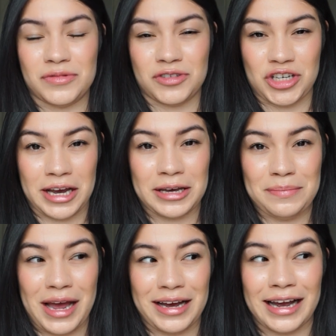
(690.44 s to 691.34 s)
check-in
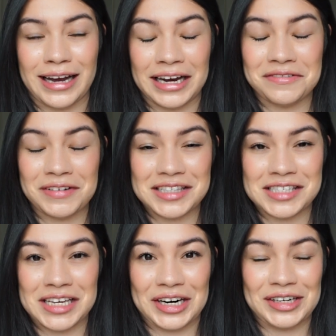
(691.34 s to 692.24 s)
bag, I kind of get
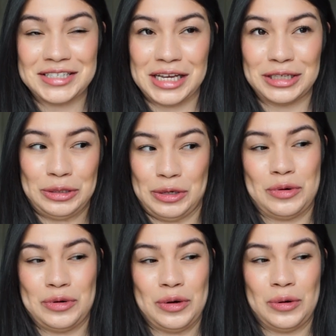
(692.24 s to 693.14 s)
scared because I
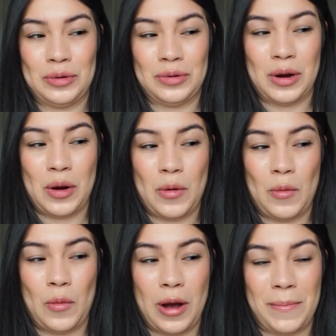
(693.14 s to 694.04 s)
don't know
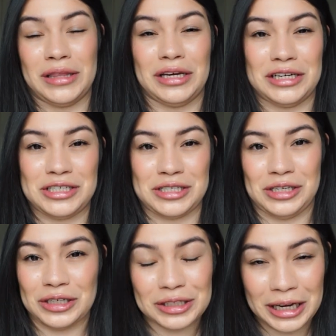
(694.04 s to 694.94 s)
what my luggage is
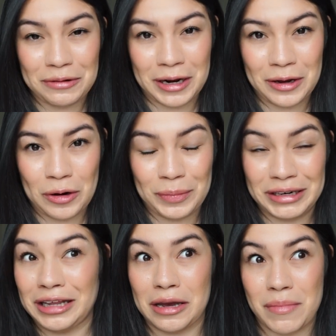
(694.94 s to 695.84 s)
gonna look like when I open
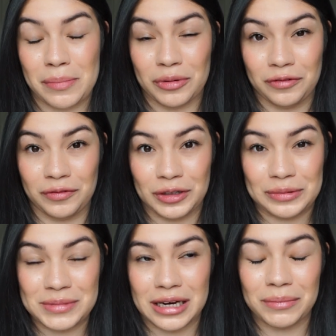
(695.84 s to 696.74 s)
it, like my
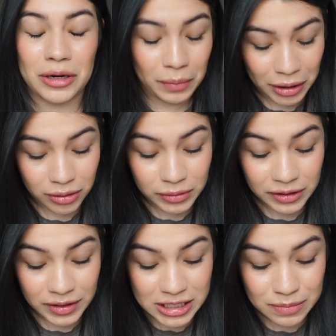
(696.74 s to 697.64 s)
perfumes. Like, I'm like, oh my God, what
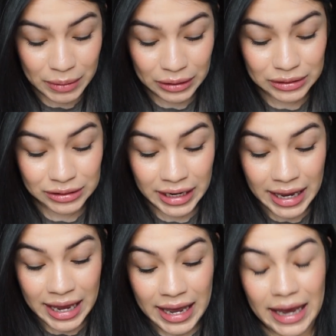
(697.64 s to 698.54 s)
if they spill?
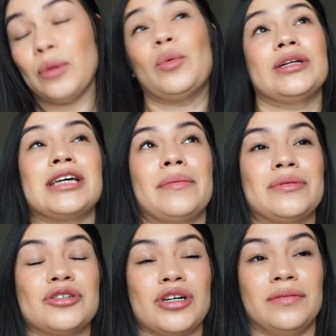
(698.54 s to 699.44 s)
And one time I
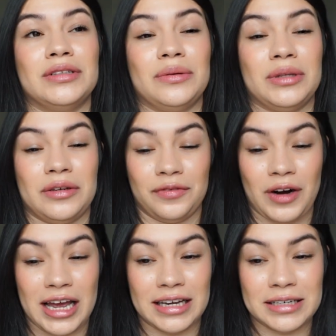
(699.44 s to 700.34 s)
was traveling with a
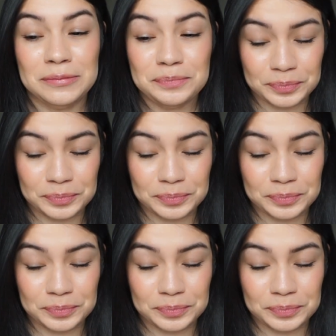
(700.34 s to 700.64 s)
friend